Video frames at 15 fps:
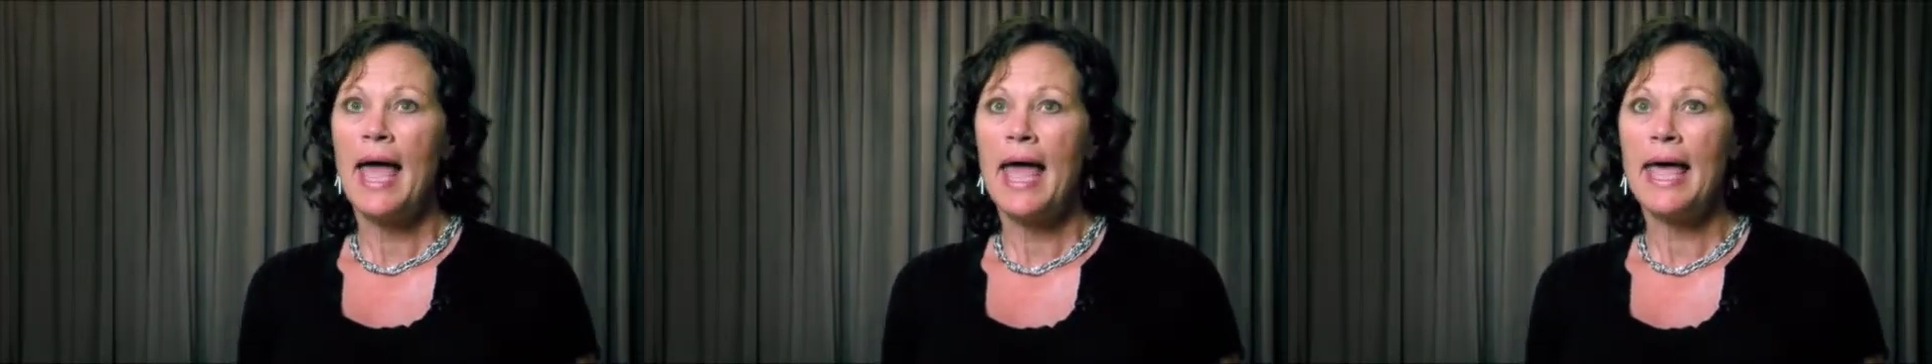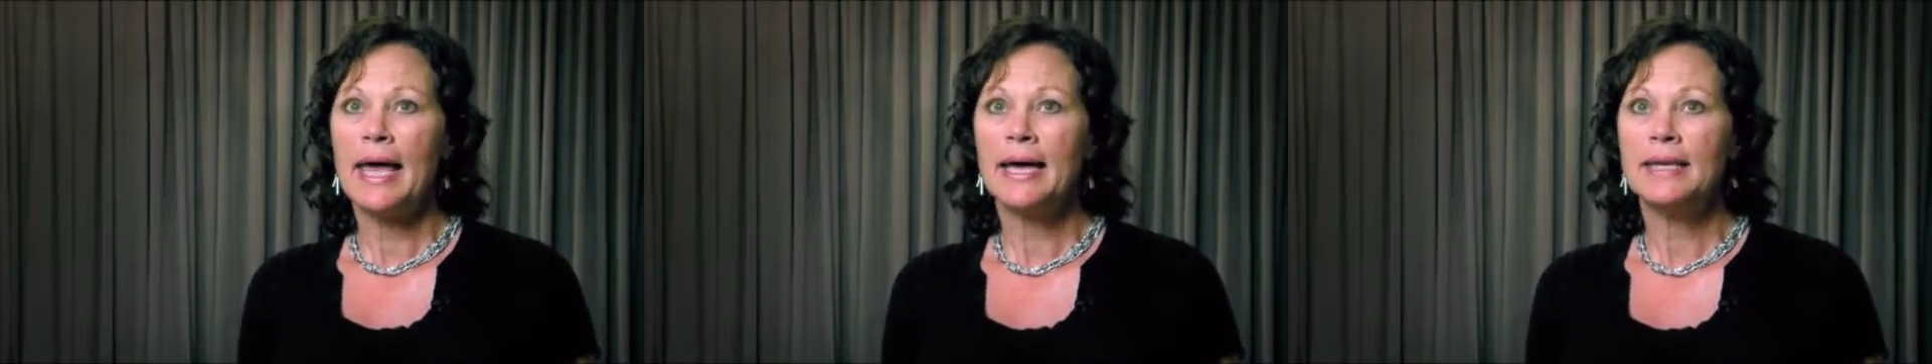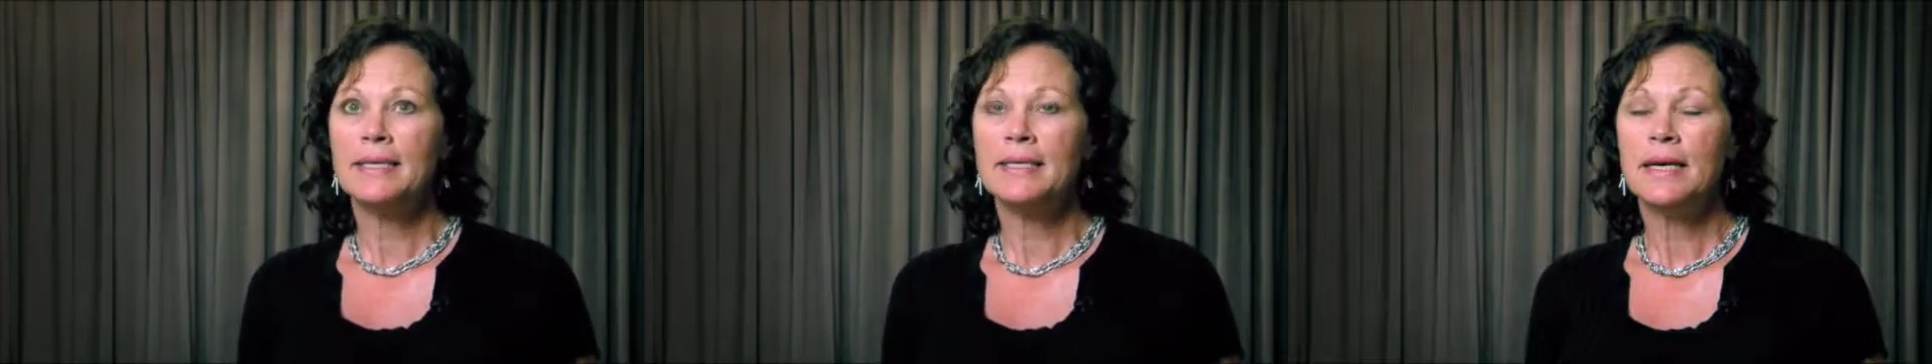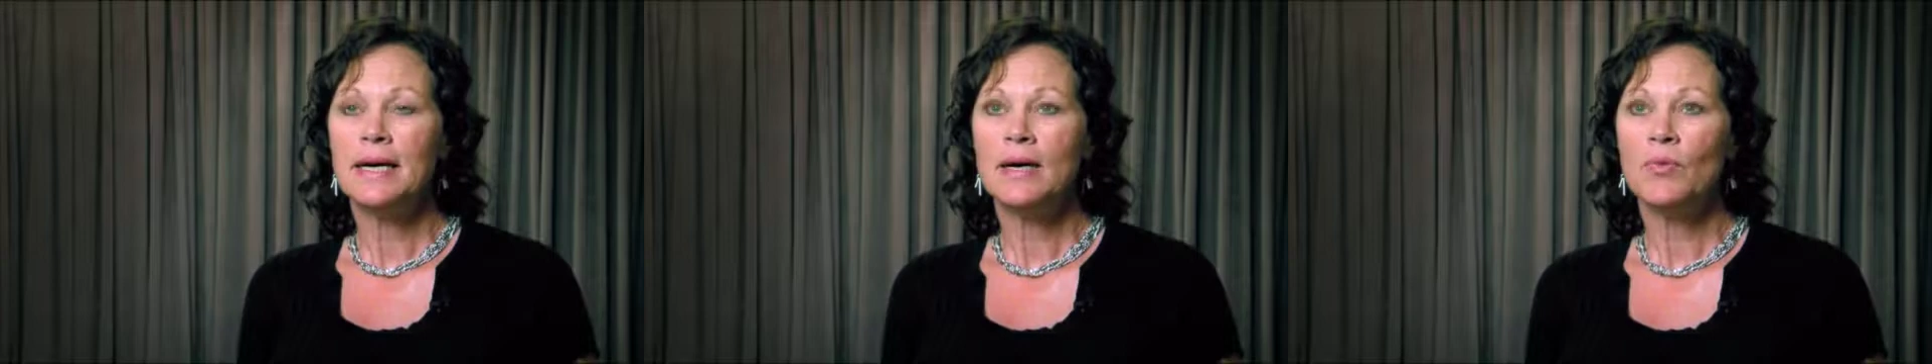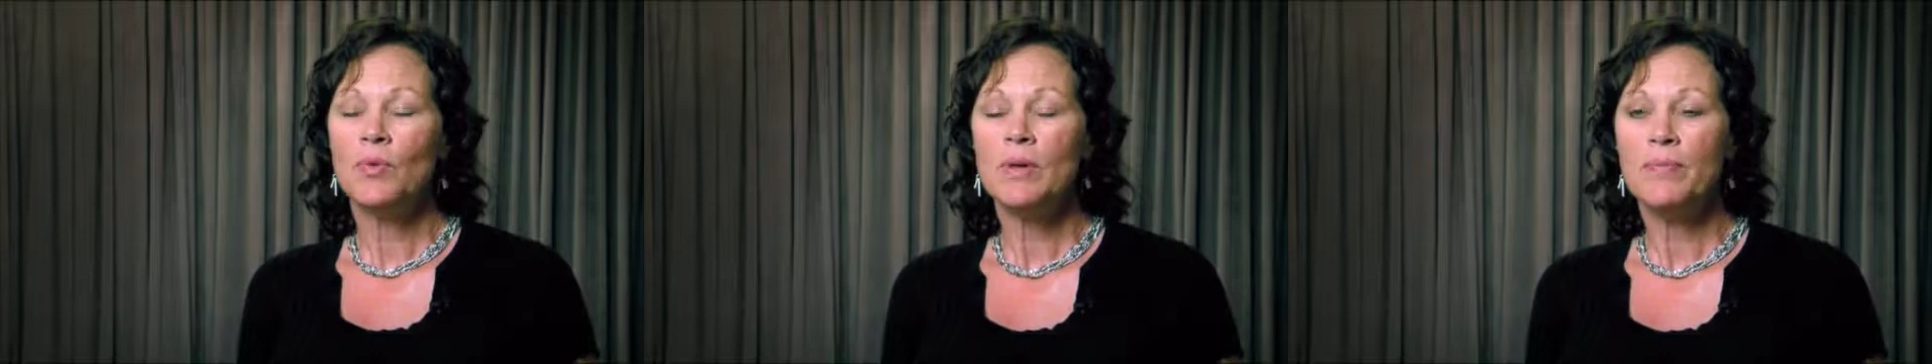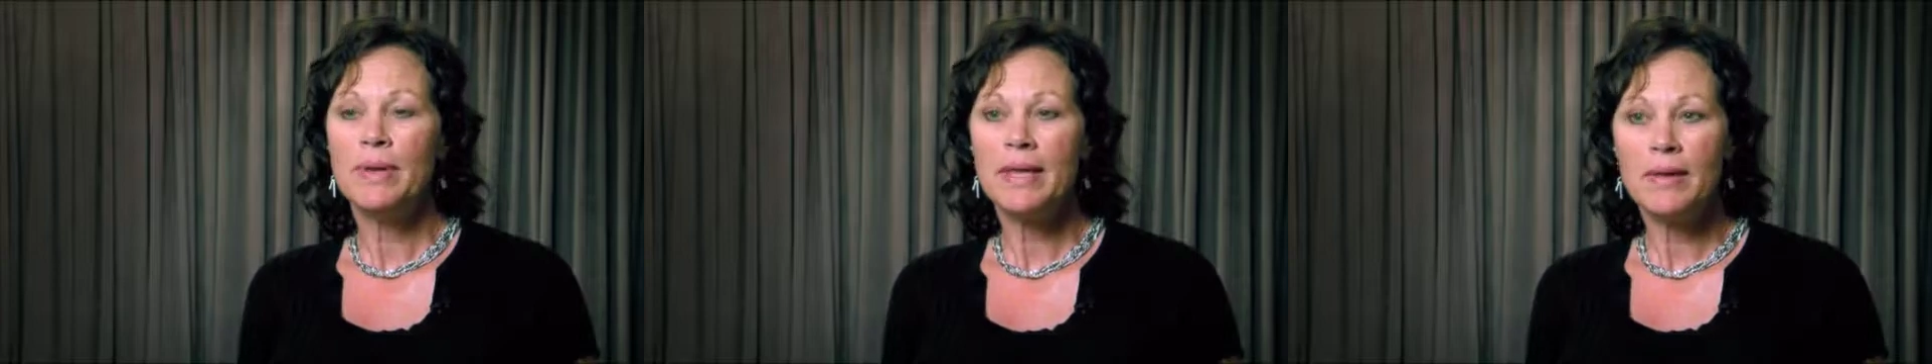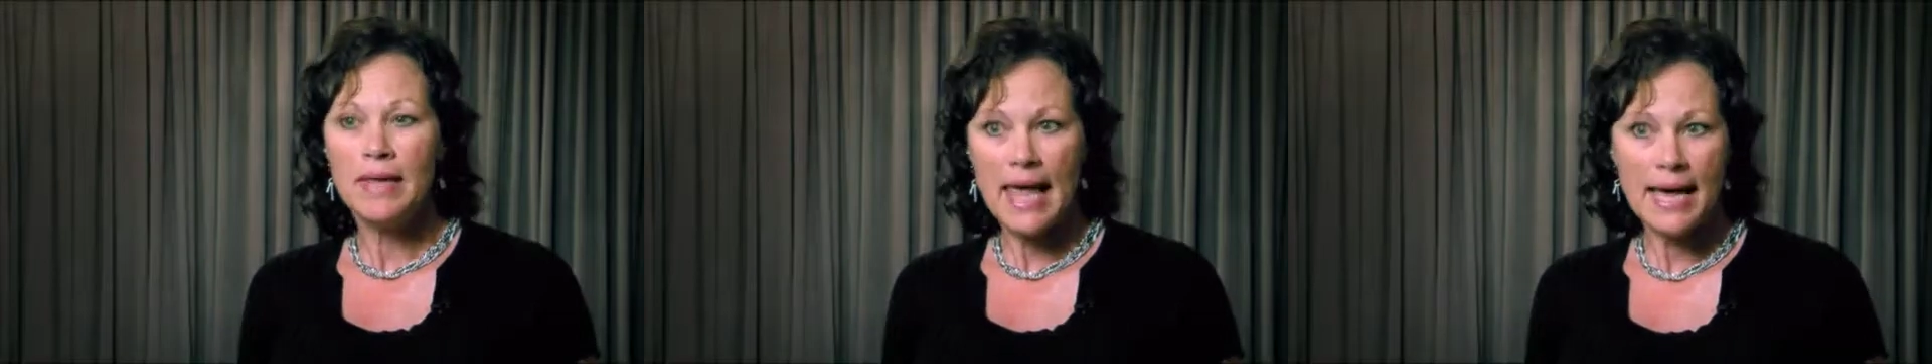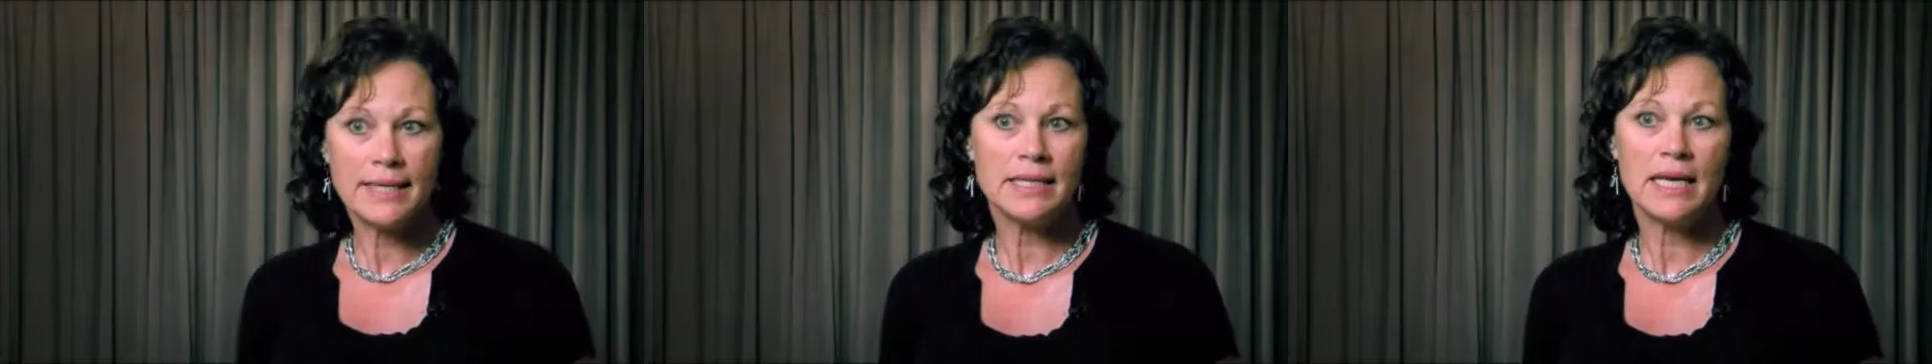and we began